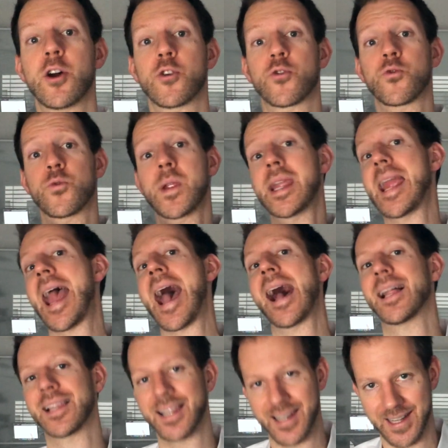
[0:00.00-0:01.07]

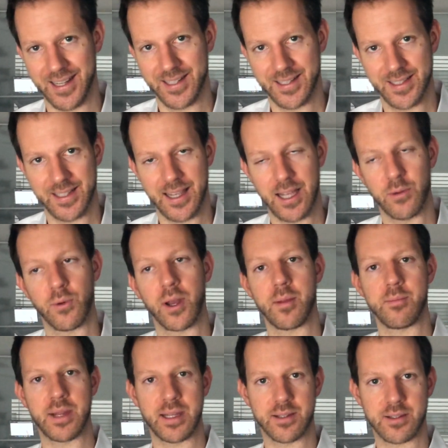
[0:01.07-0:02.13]
reality and what it
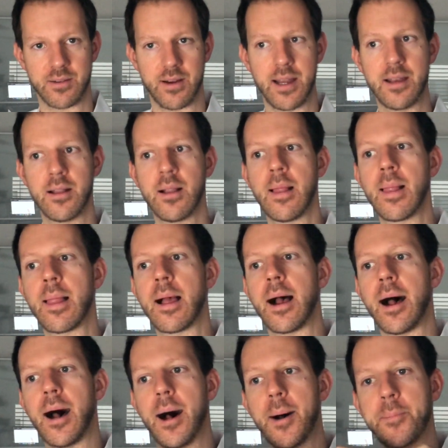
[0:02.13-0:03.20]
means, right?
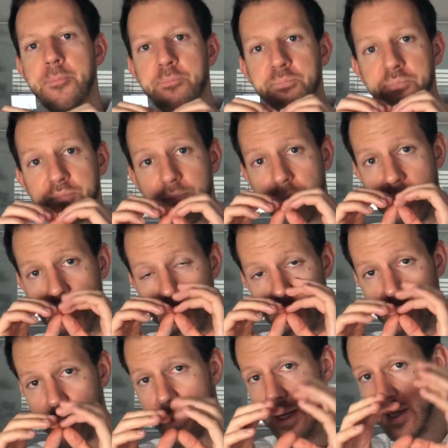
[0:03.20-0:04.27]

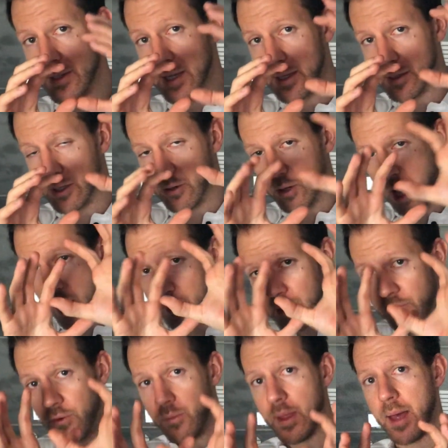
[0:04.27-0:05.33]
So because, you know, coming
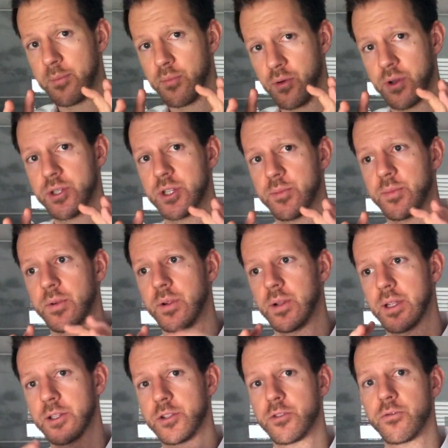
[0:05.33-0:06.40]
from that principle
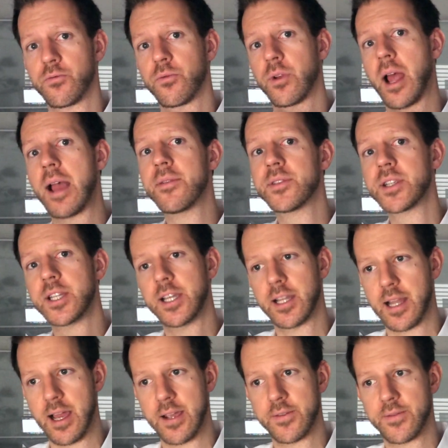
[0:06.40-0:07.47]
and sort of what I've seen in
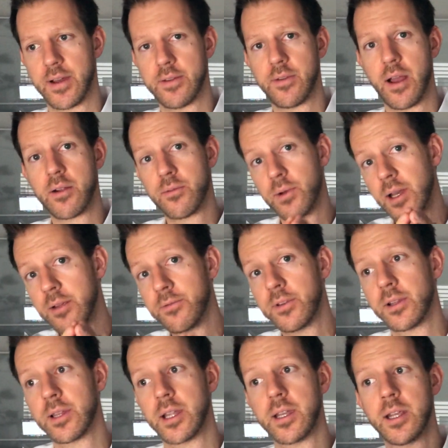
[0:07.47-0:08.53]
life, I really
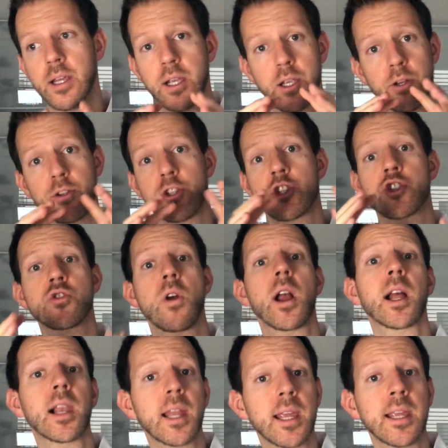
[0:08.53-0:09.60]
feel that, you know,
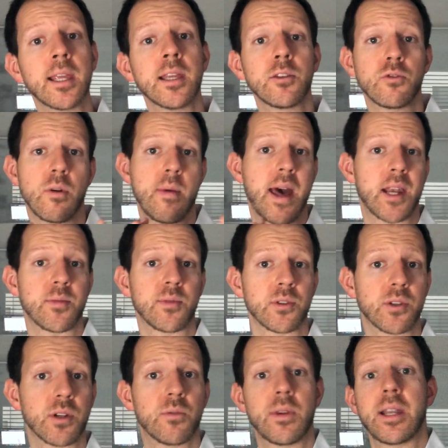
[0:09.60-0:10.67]
struggling to a manageable
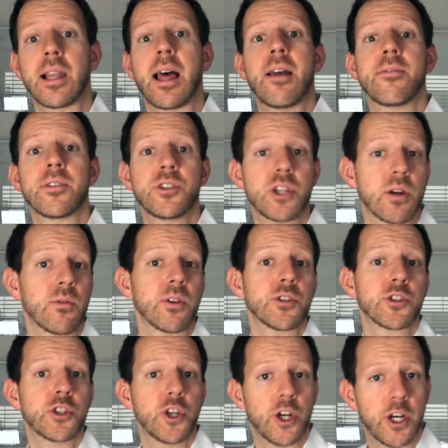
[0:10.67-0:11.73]
degree in life in general is
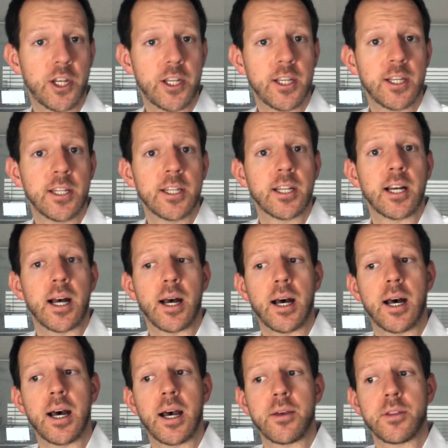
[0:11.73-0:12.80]
good.
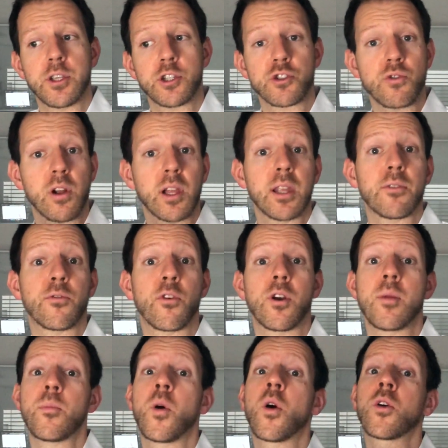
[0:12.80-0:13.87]
I think struggling for an
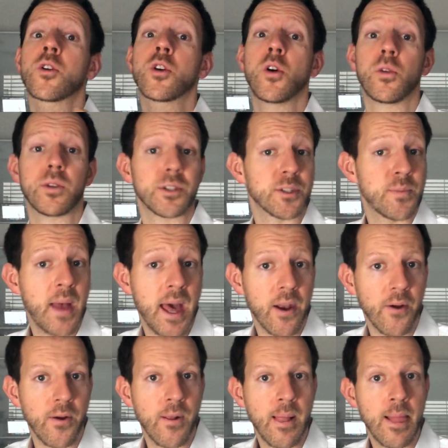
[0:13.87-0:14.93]
important goal is
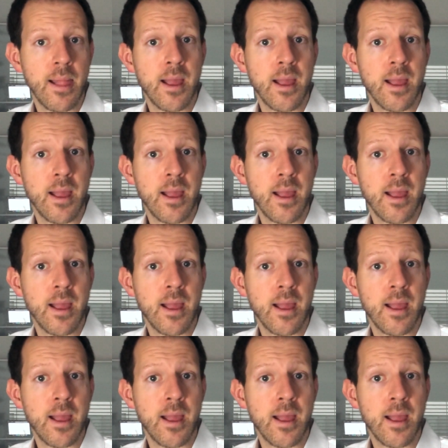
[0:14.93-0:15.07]
better,